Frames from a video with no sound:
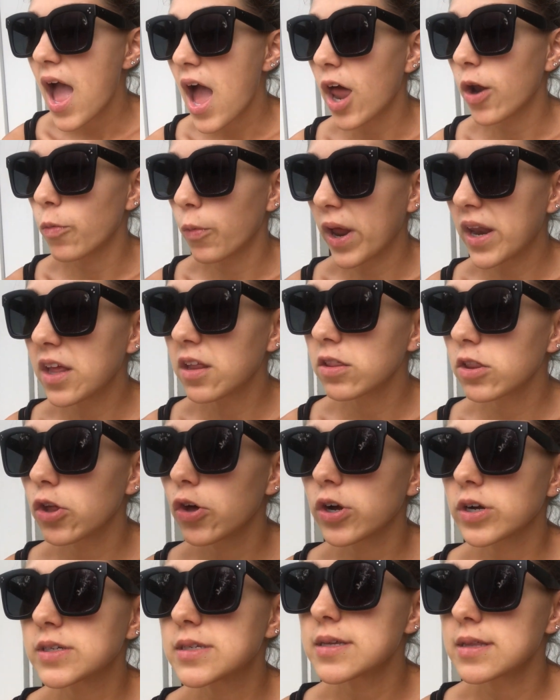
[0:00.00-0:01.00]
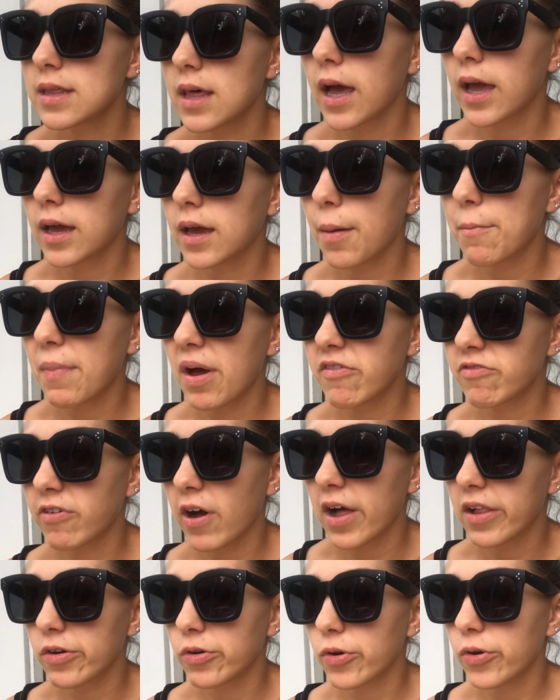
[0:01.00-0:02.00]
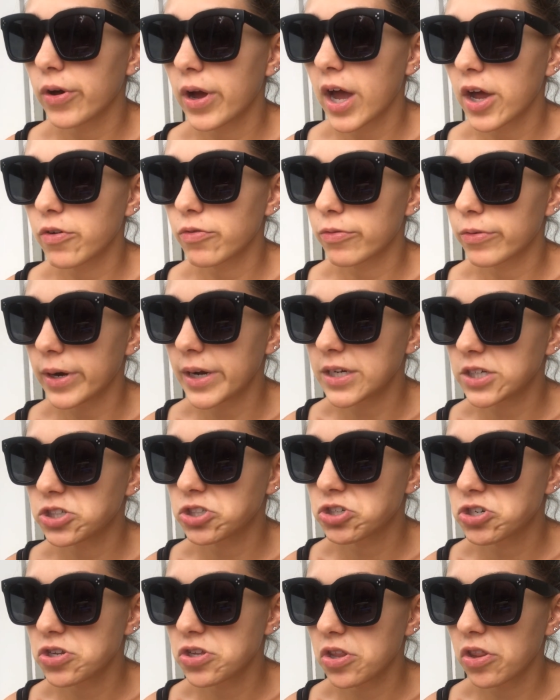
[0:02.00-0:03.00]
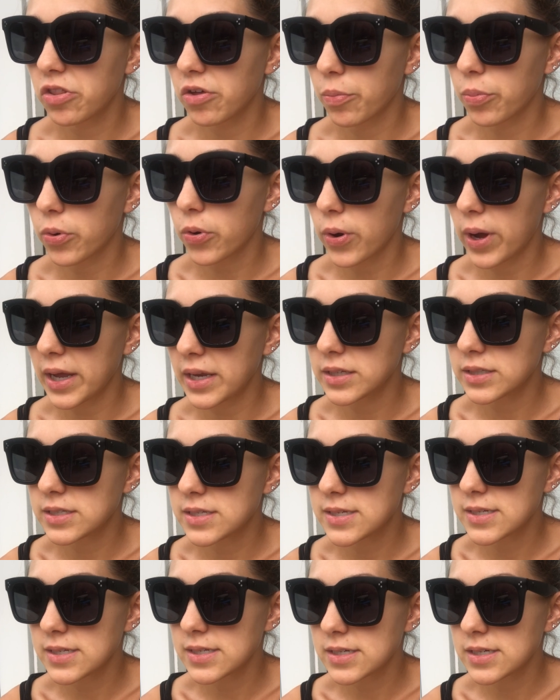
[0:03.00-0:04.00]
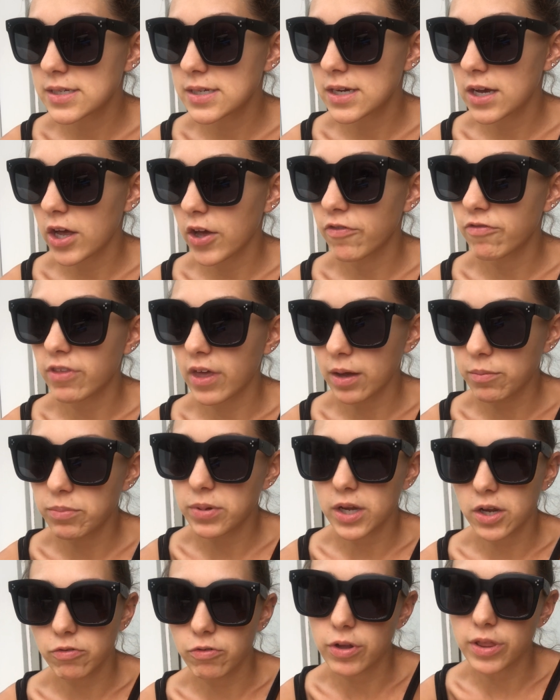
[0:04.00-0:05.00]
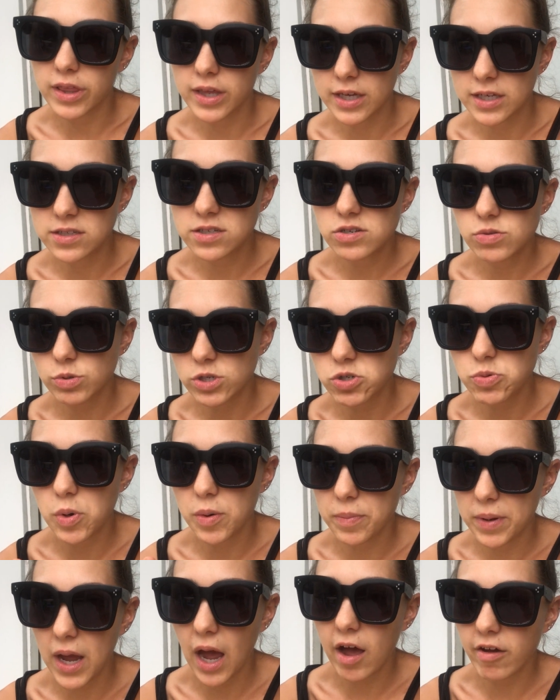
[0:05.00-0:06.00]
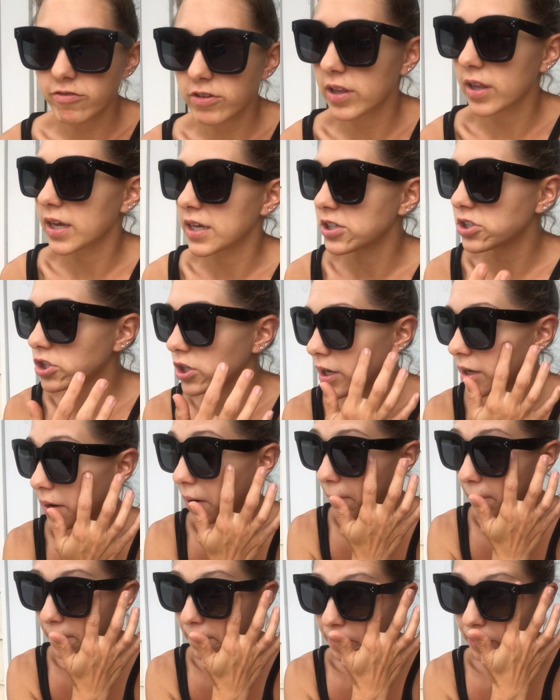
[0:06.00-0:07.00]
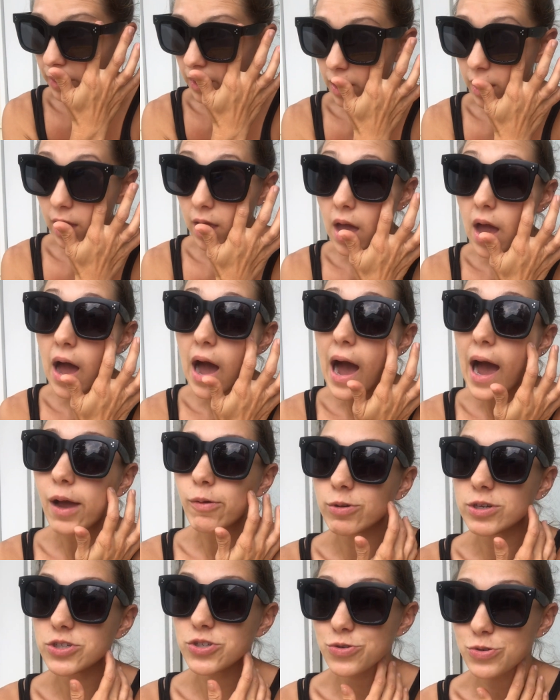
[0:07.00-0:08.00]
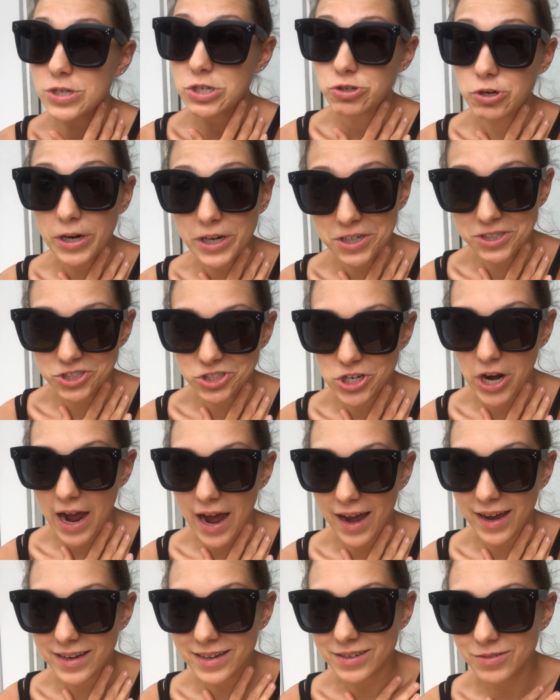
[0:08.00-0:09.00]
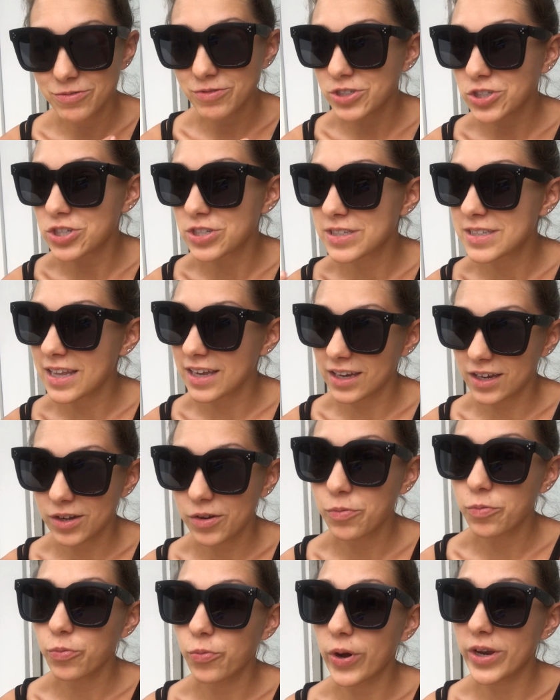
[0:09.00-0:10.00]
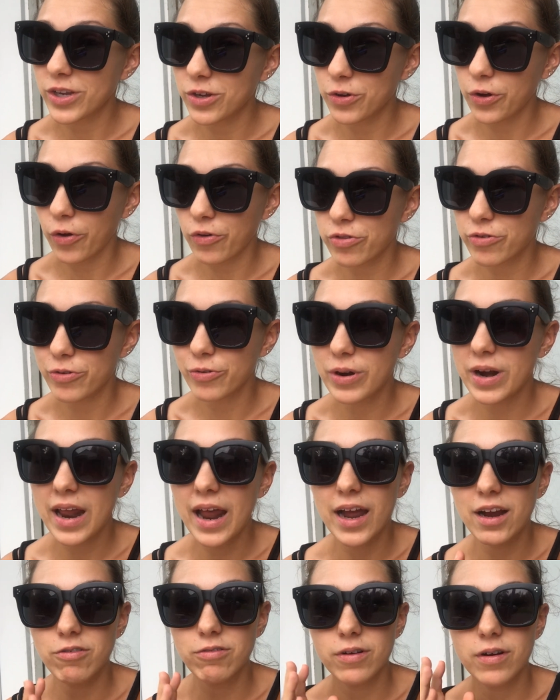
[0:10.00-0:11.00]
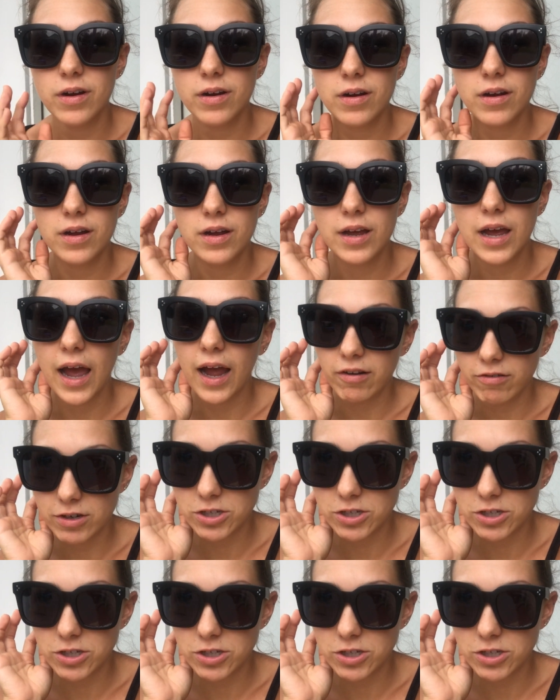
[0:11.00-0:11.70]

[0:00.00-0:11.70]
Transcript: And when it looked like my follicle had reached the point of them being released, which would be ovulation, I would do a trigger shot, which is like when you go through an egg